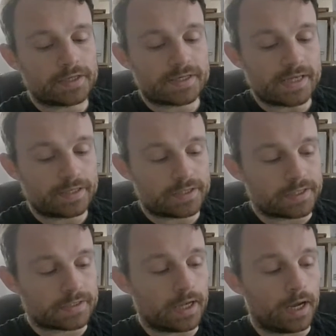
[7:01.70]
to set it
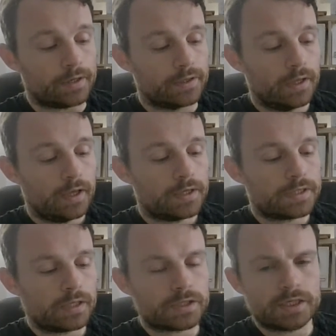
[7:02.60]
aside,
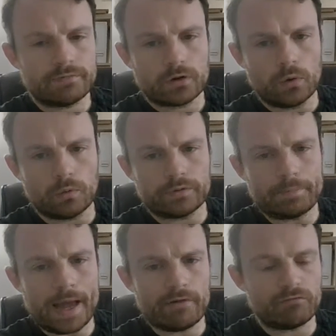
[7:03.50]
until she recalled the
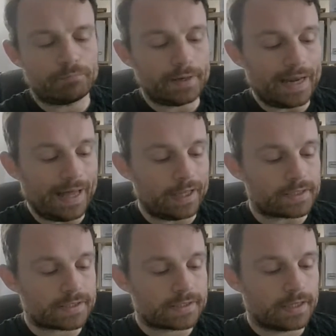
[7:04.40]
pair of
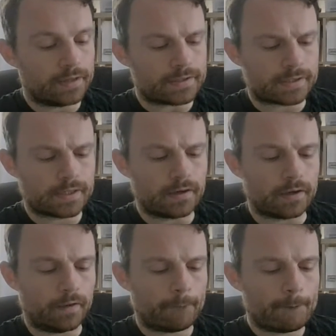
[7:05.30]
planets in the
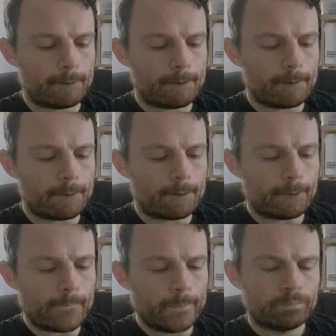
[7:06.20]
sky.
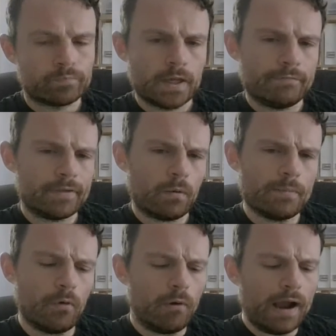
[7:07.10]
If there
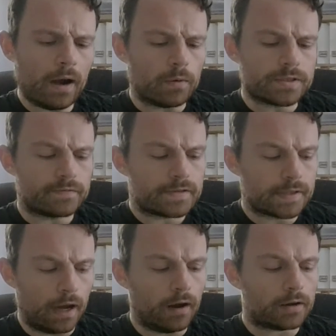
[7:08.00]
were more hours of
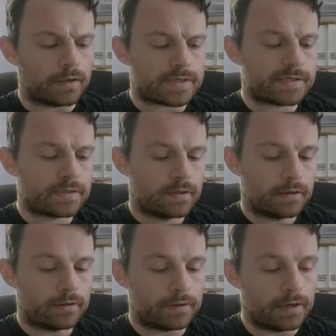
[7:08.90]
darkness
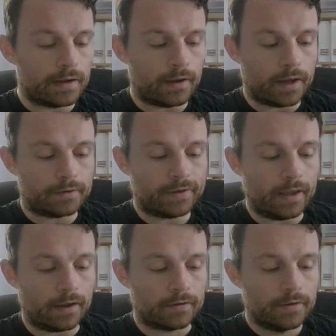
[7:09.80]
than light
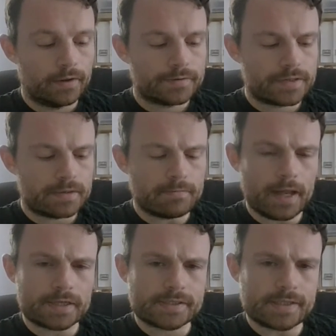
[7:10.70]
here, did it
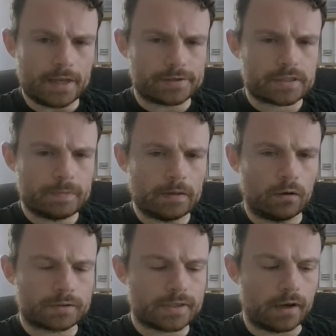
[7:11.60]
make sense to be
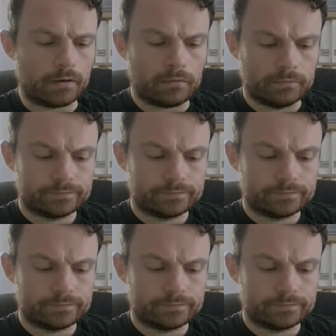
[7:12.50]
nocturnal?